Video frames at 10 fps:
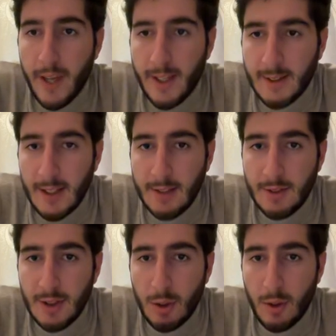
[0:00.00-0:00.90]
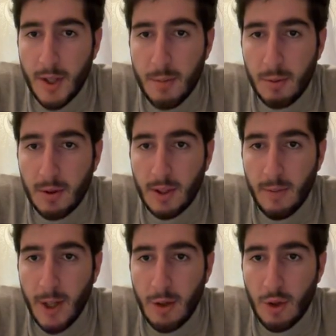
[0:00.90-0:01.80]
x and their corresponding
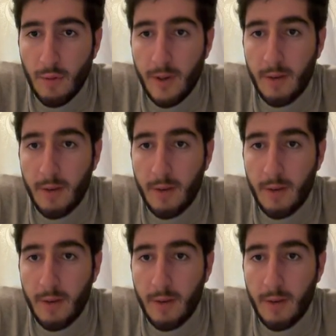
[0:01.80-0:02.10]
values of